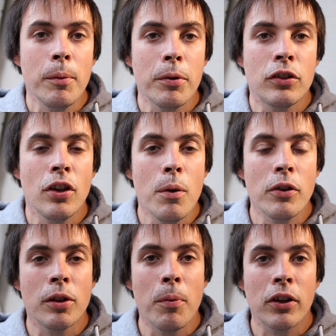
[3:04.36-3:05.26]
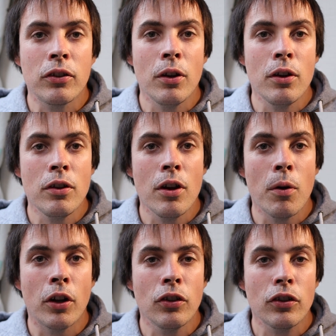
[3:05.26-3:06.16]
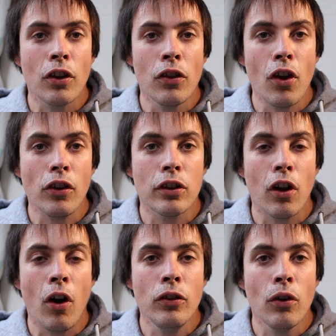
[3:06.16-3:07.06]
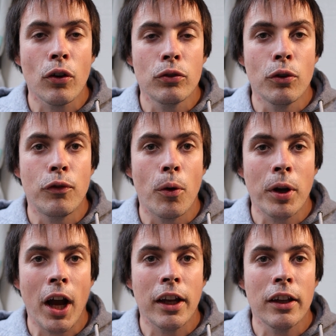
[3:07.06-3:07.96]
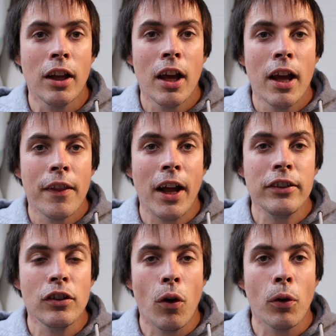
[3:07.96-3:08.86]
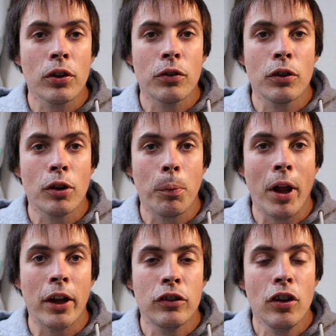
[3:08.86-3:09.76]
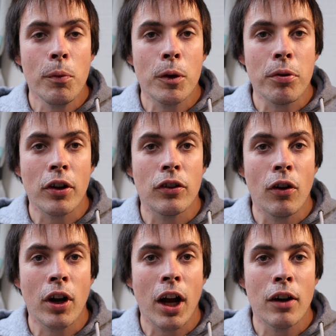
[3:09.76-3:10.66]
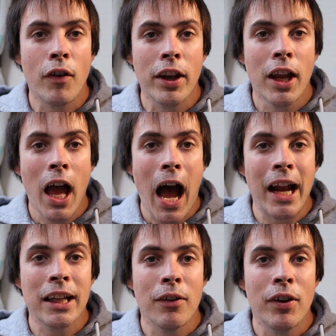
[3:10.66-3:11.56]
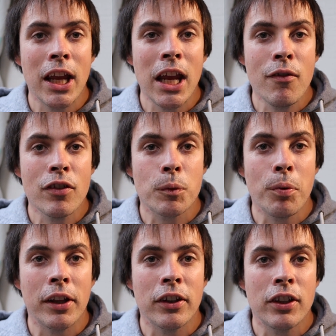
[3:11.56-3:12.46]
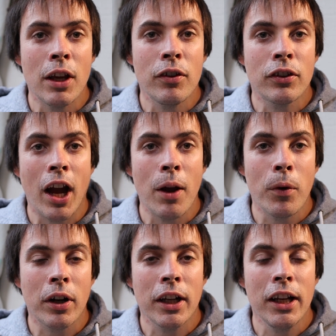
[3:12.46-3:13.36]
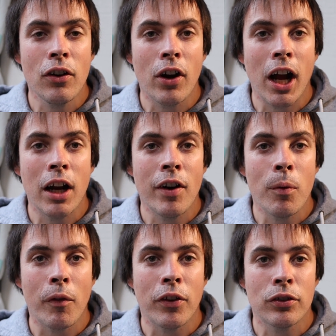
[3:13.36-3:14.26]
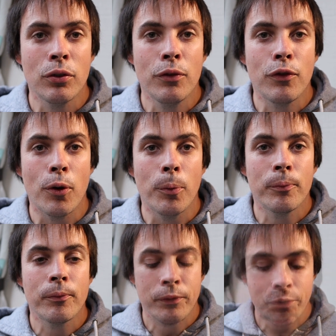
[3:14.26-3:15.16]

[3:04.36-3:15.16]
number 2 is to make sure you adjust the nozzle on your snow foam cannon. That's in order so you don't apply too much pressure to your caravan and give an even spread to save you time when cleaning your caravan with the snow foam.